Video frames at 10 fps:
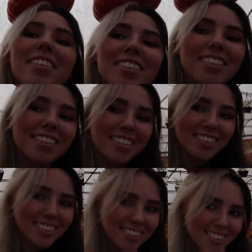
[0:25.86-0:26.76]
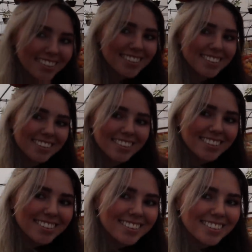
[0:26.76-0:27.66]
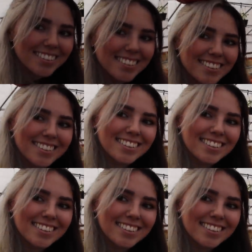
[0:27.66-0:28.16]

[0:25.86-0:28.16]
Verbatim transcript: the pretty fall colors and explore our new